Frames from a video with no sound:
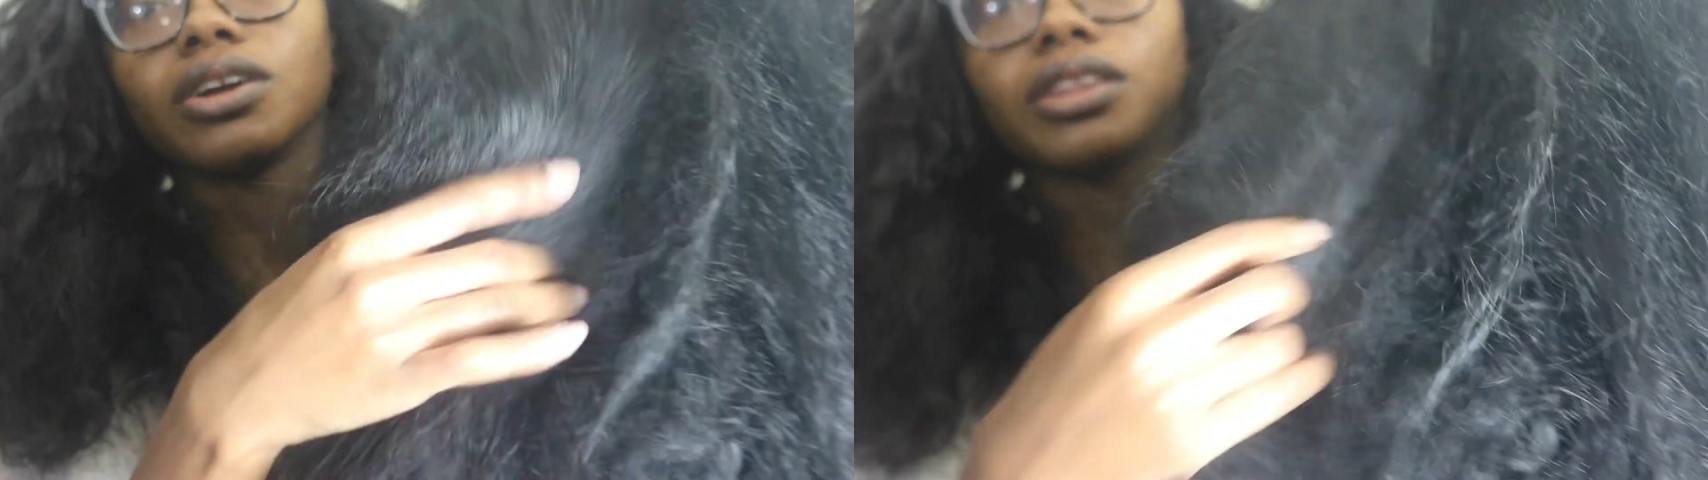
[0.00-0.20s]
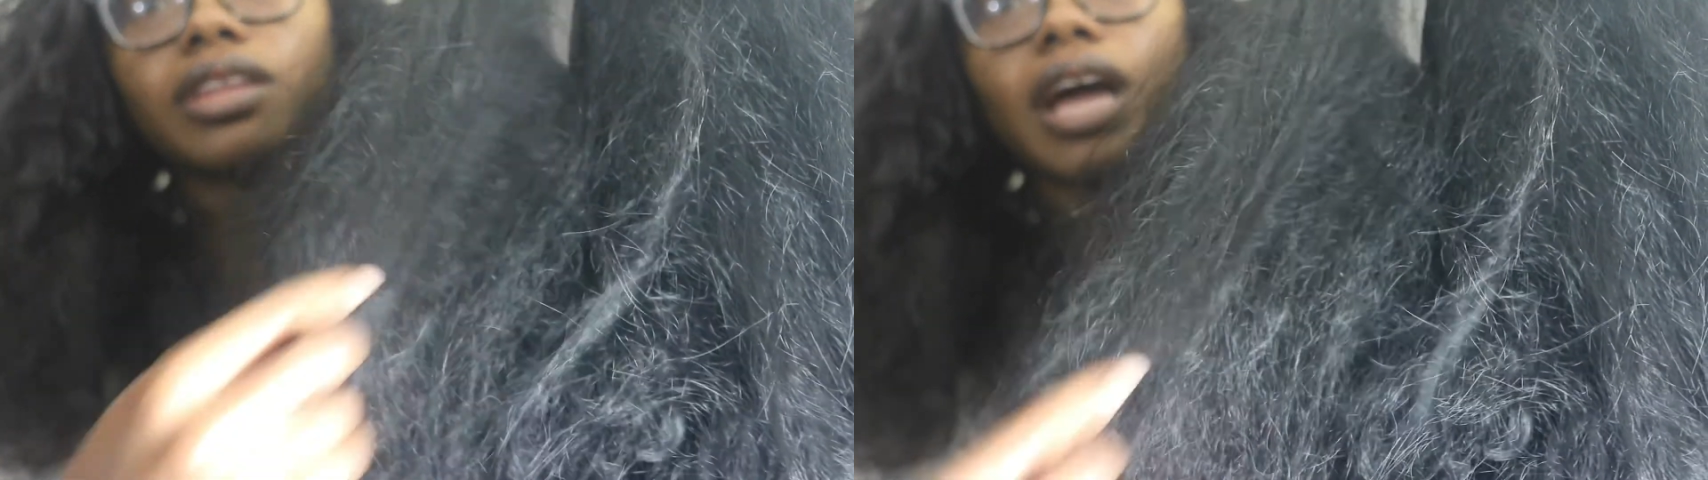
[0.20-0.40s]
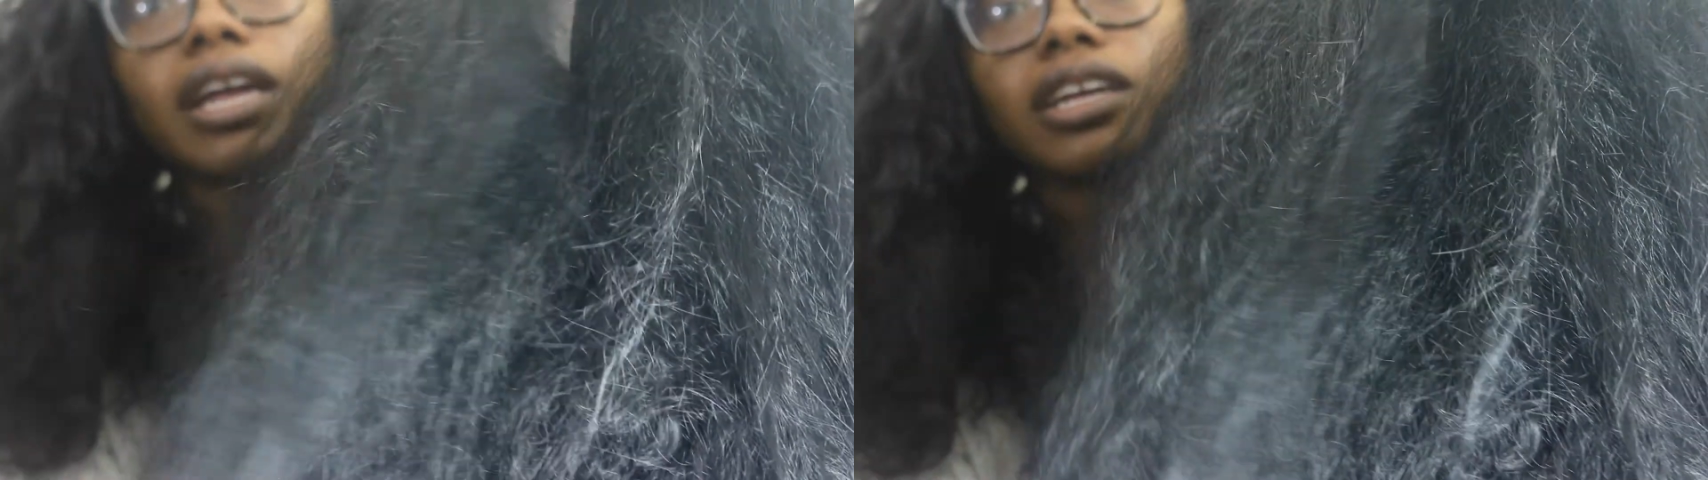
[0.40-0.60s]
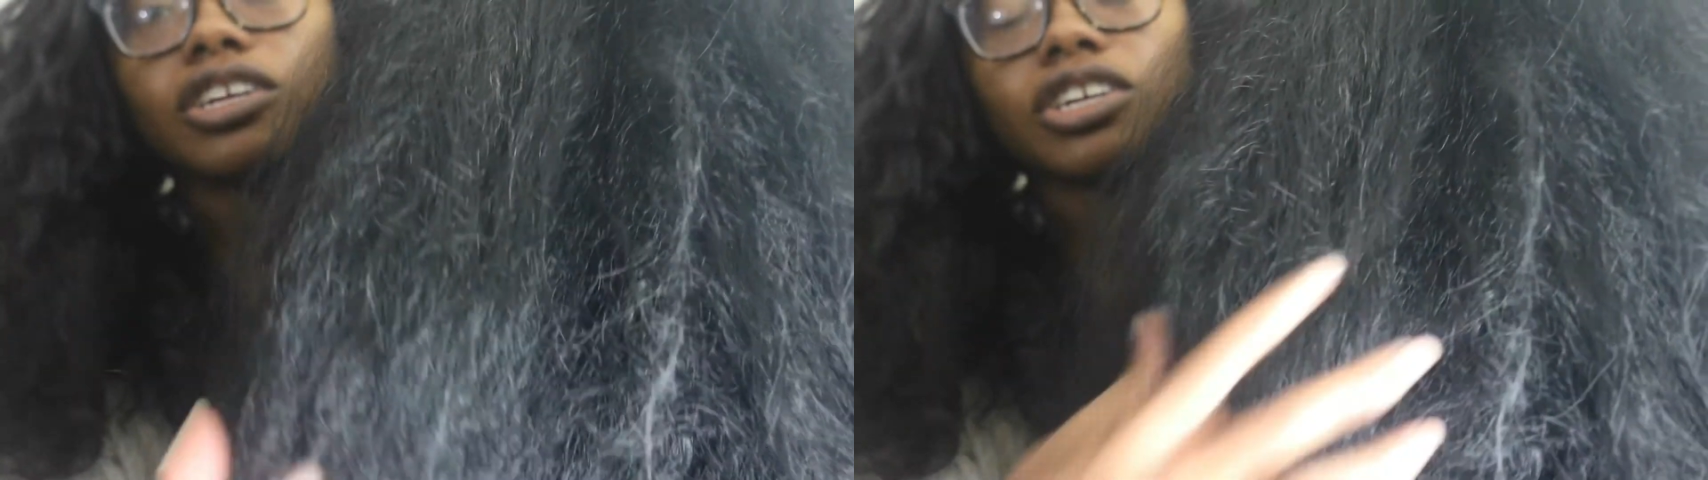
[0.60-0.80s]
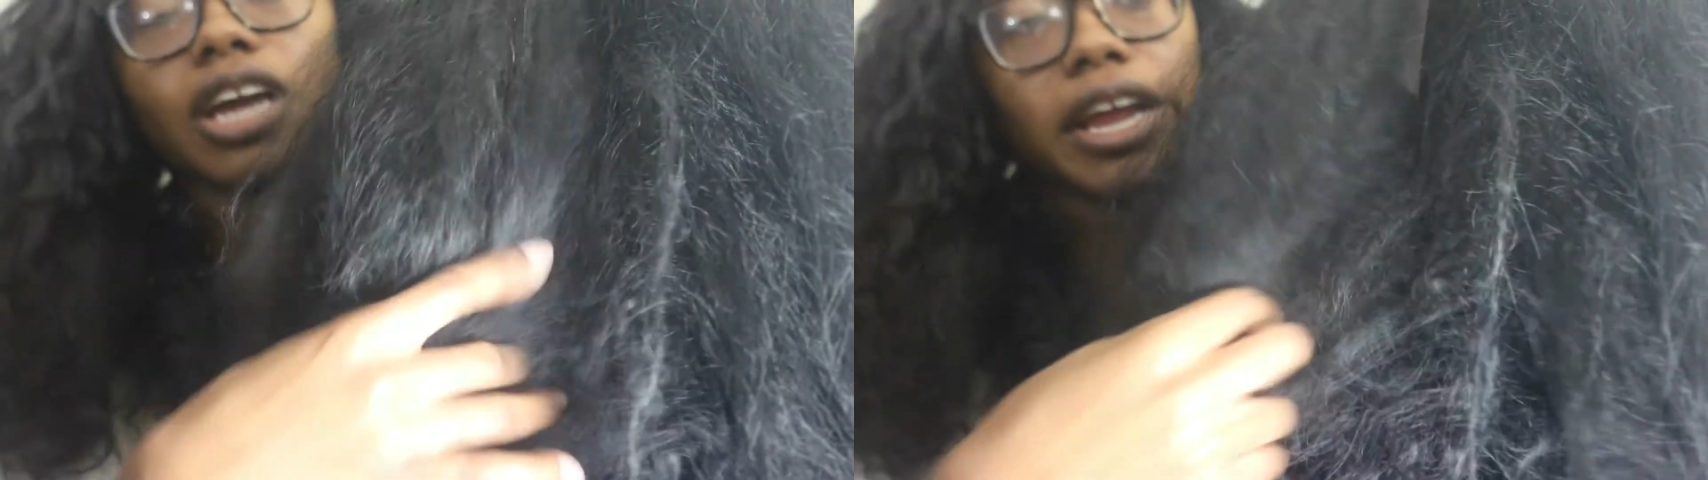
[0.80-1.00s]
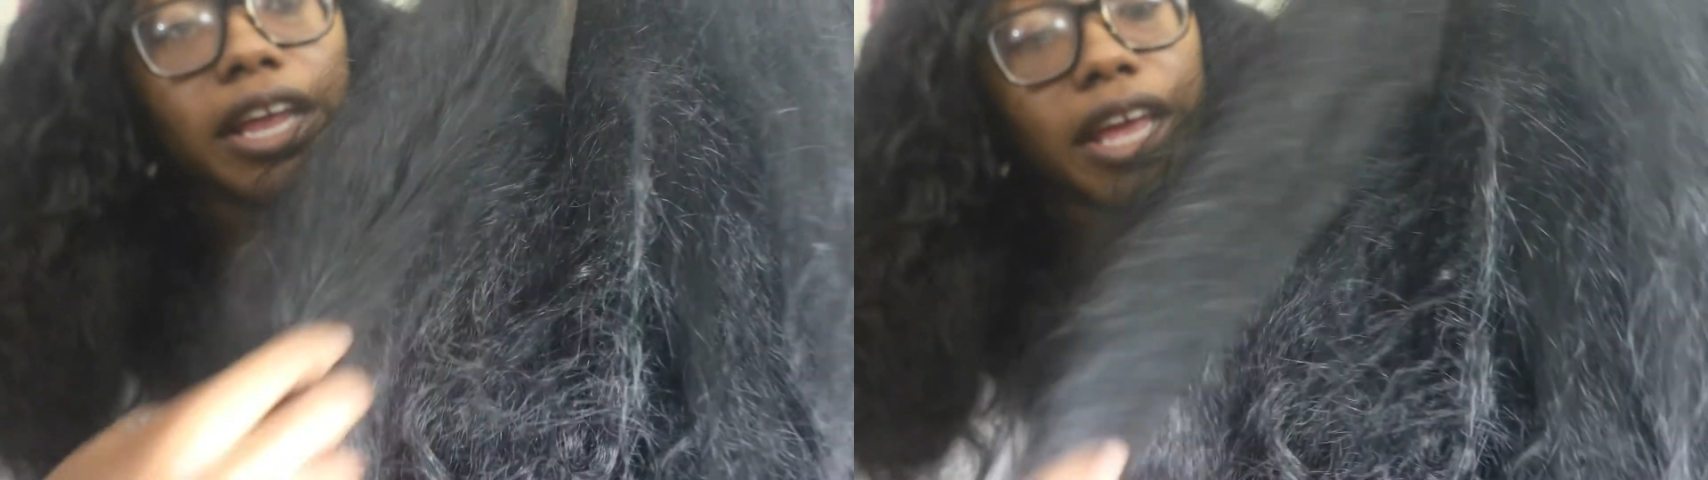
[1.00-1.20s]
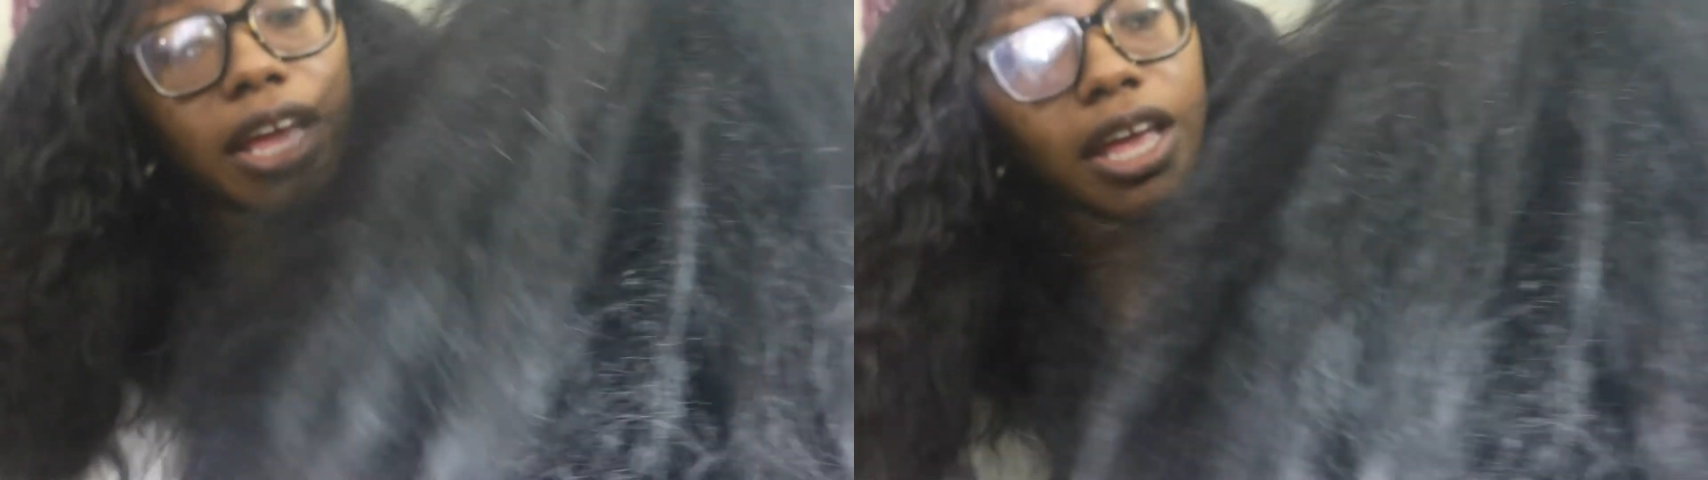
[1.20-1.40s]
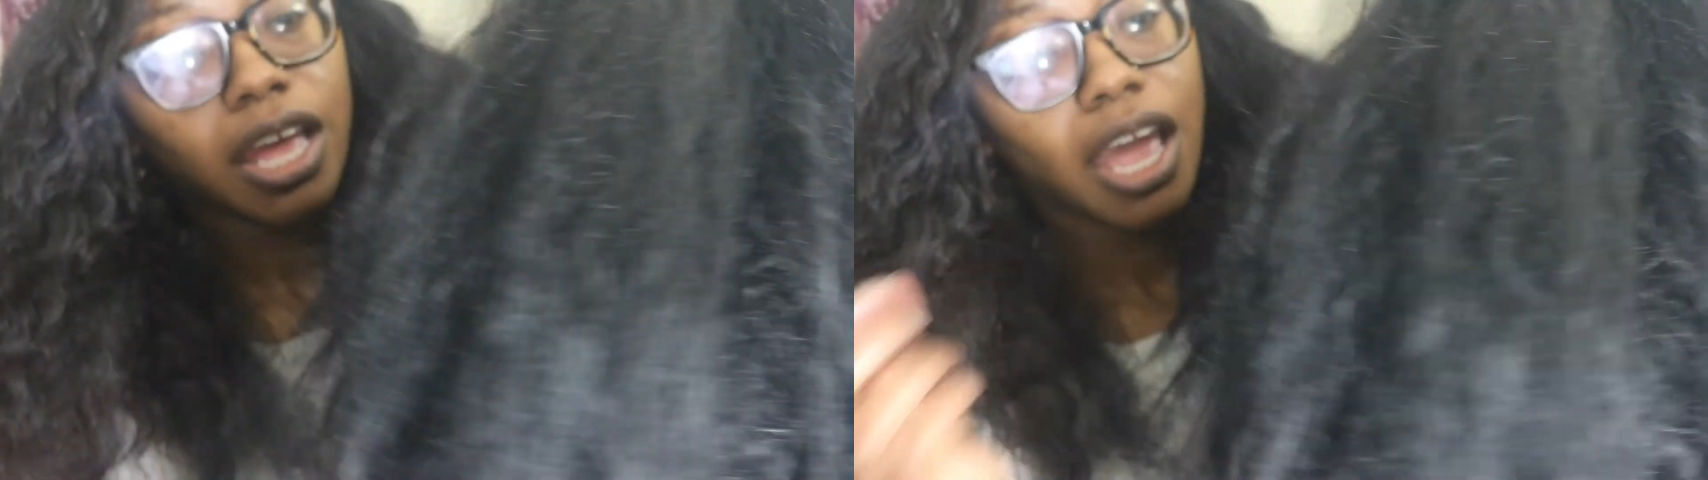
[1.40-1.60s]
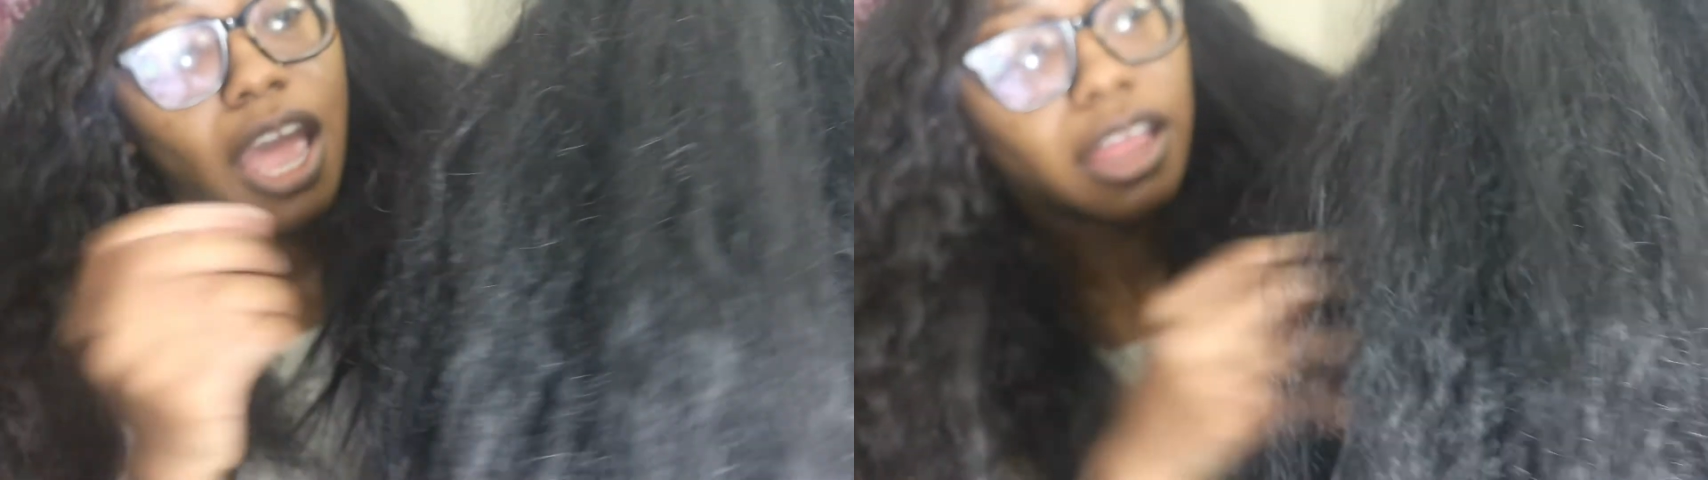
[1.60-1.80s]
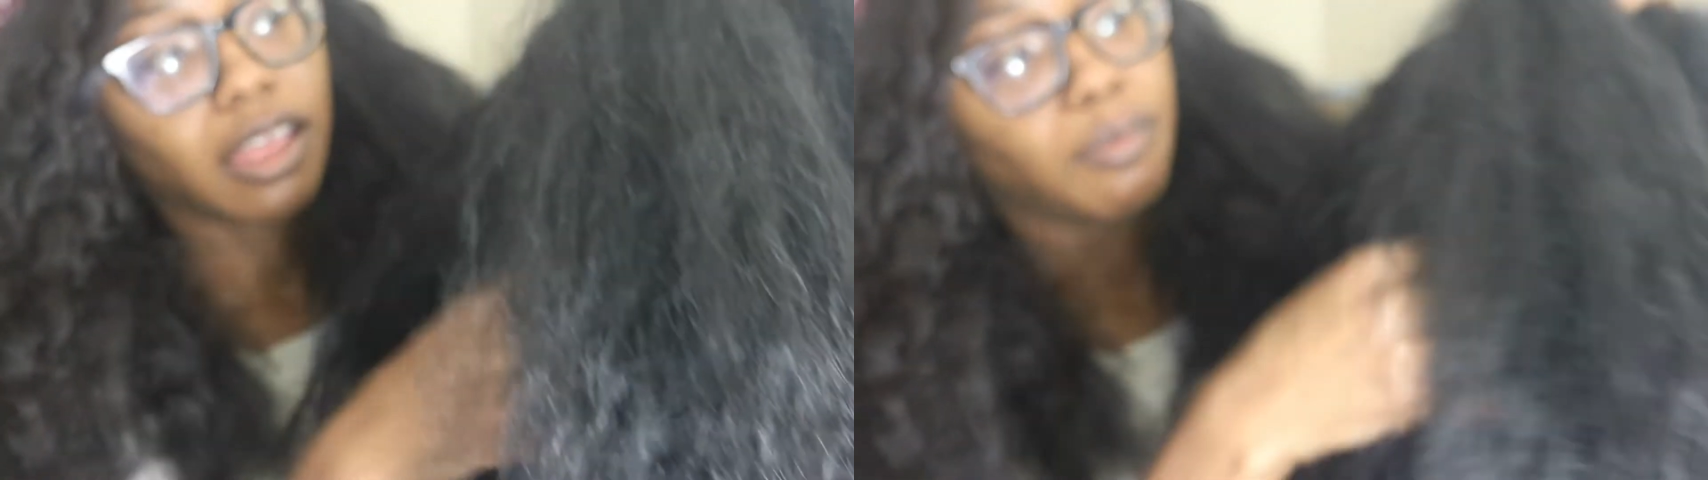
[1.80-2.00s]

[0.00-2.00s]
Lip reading: not as shiny, and then